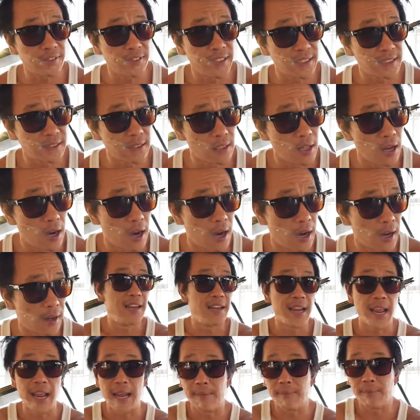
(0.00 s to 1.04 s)
of his
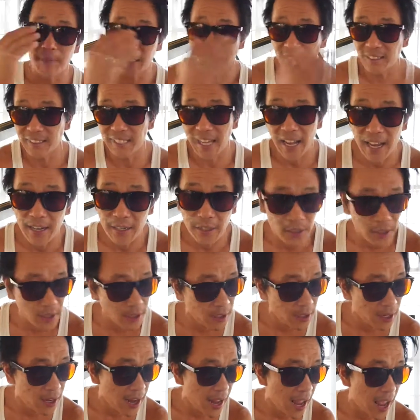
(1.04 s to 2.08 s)
along named
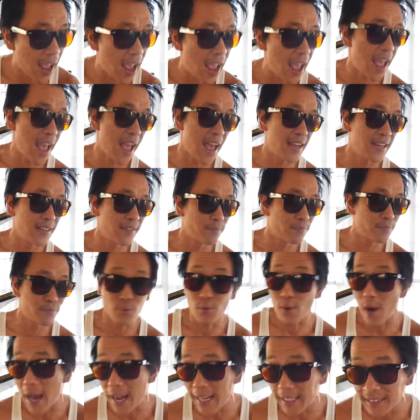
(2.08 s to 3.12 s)
Xander and
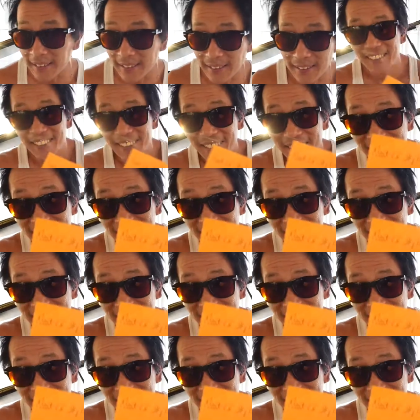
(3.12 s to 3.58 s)
Bryce.